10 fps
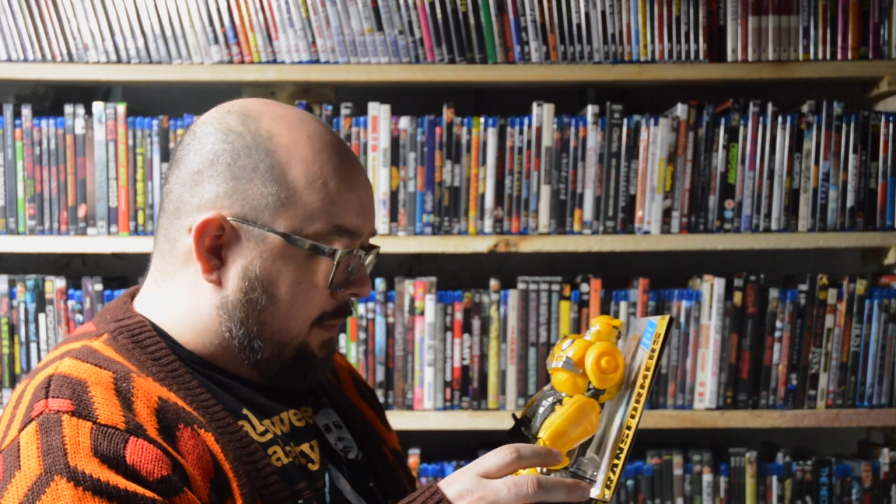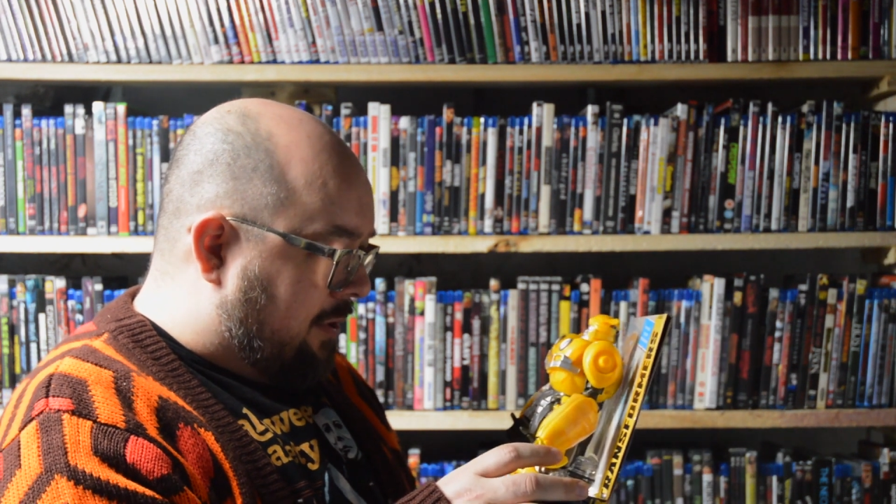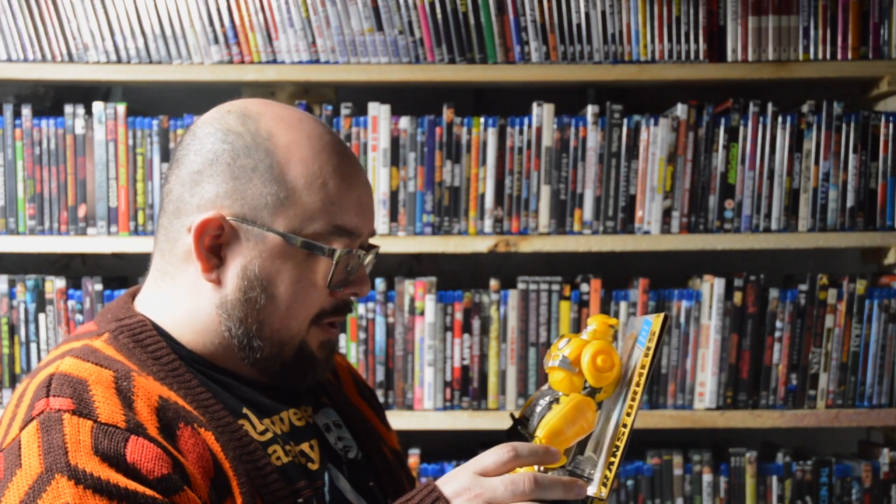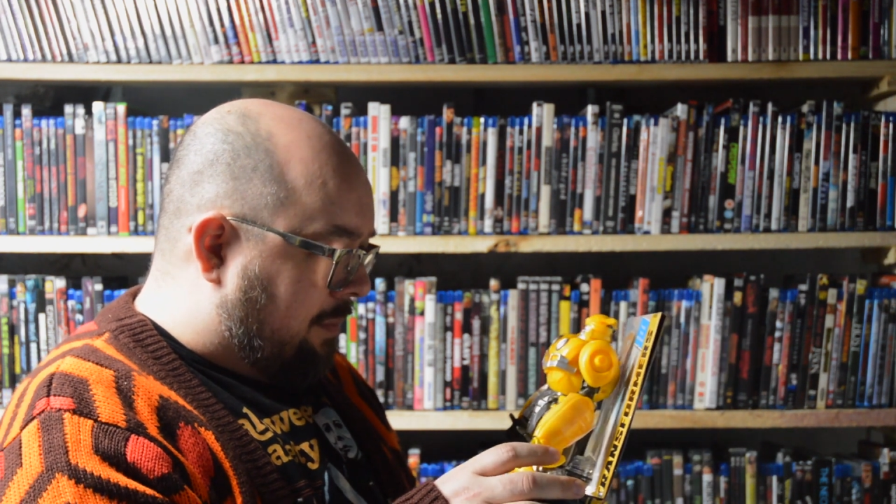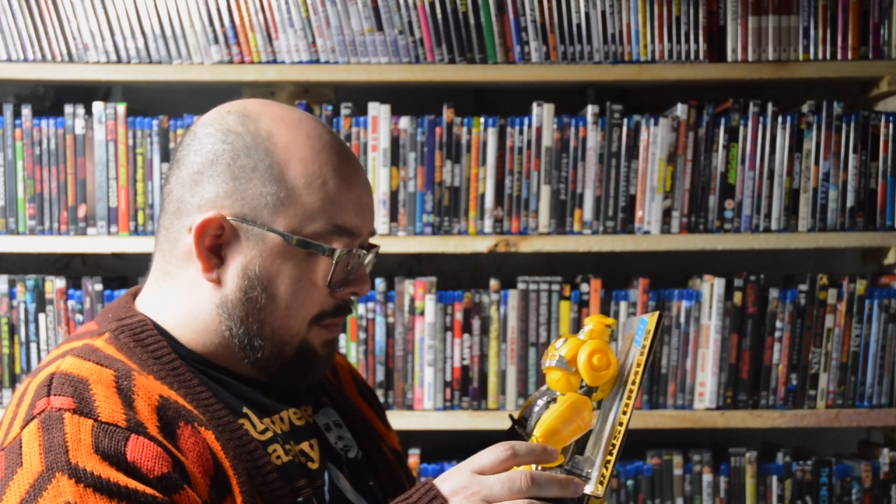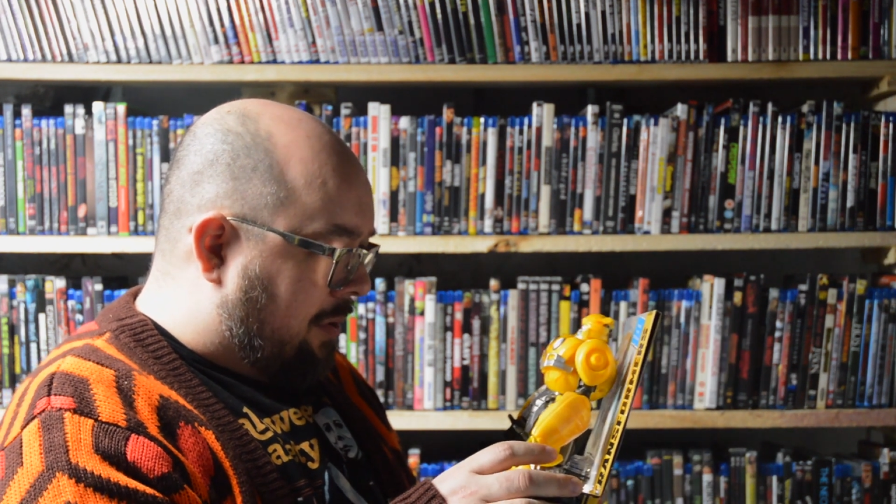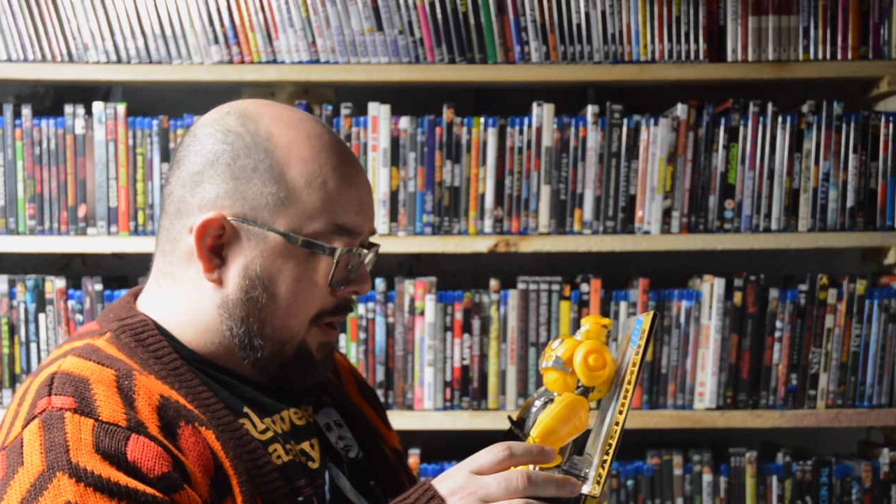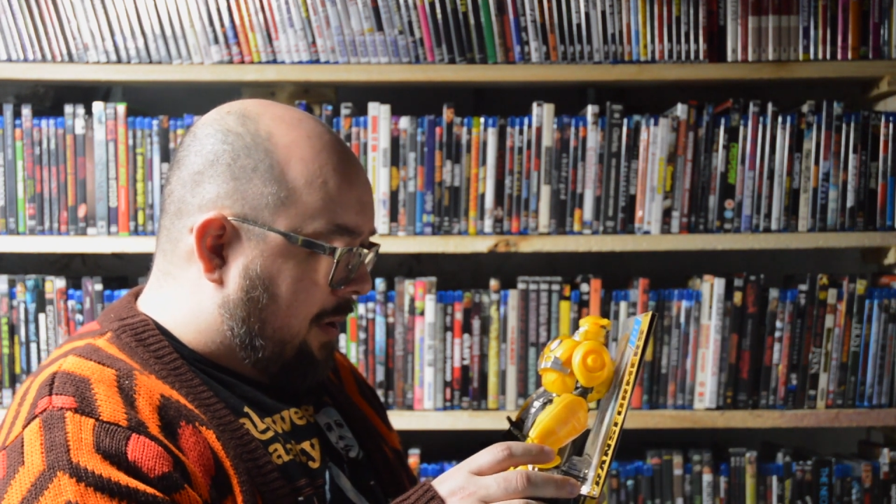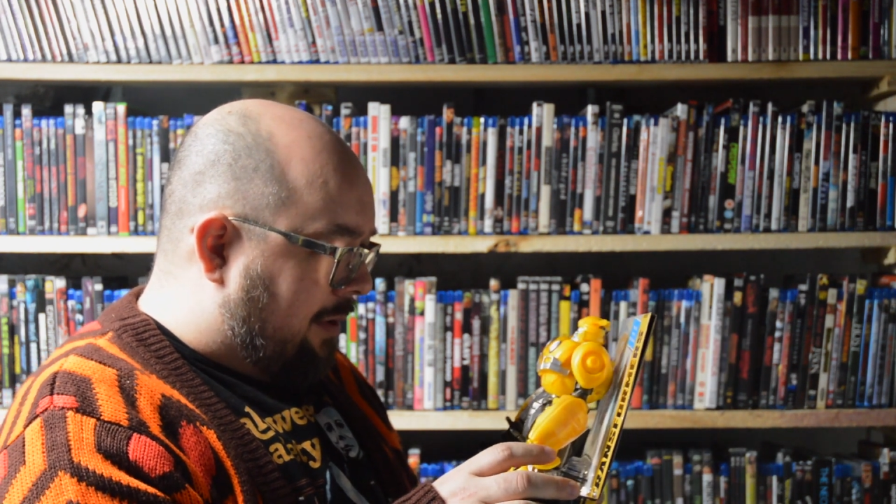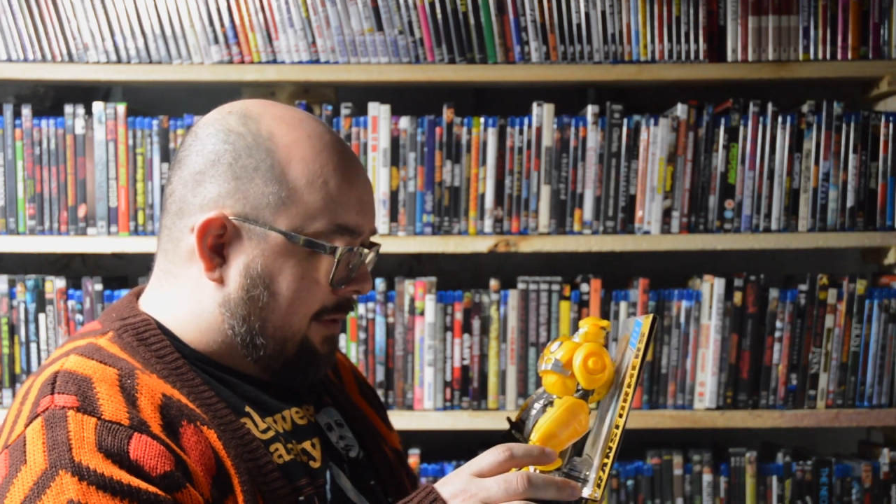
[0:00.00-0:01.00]
which is
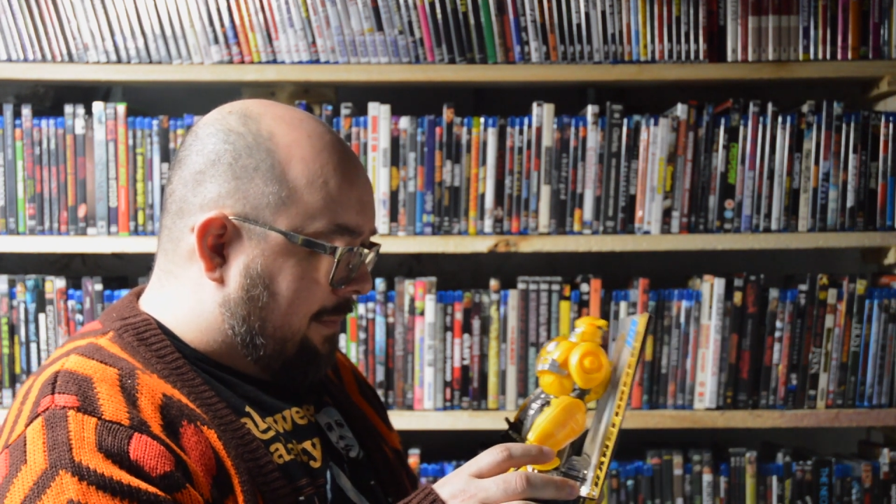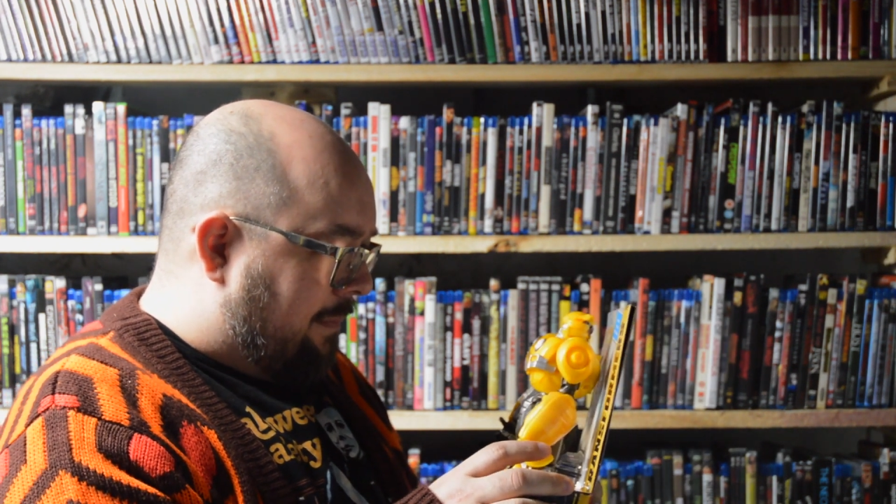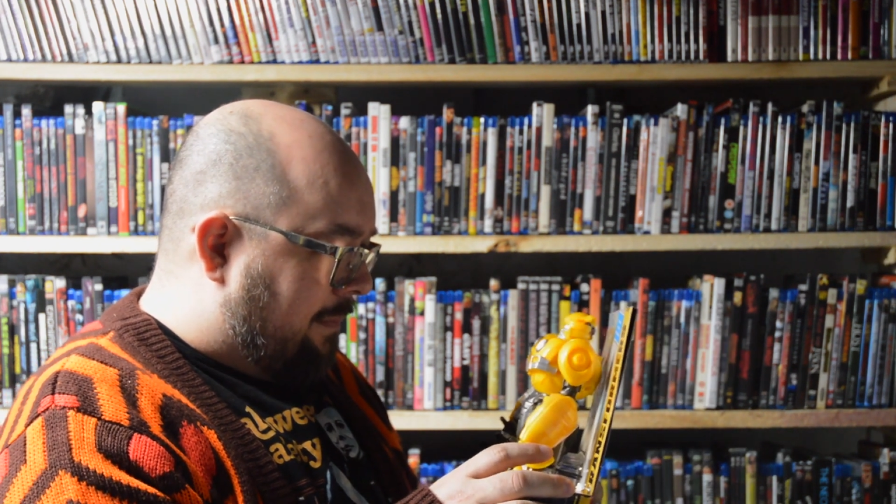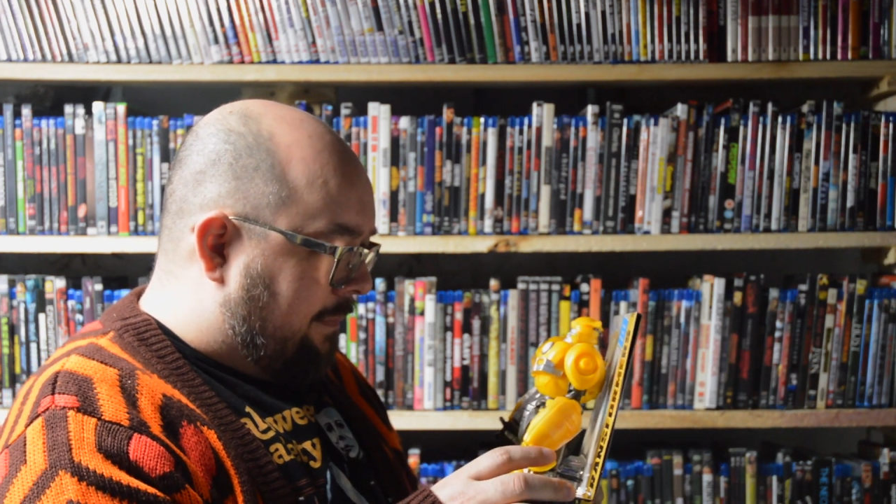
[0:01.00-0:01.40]
pretty awesome.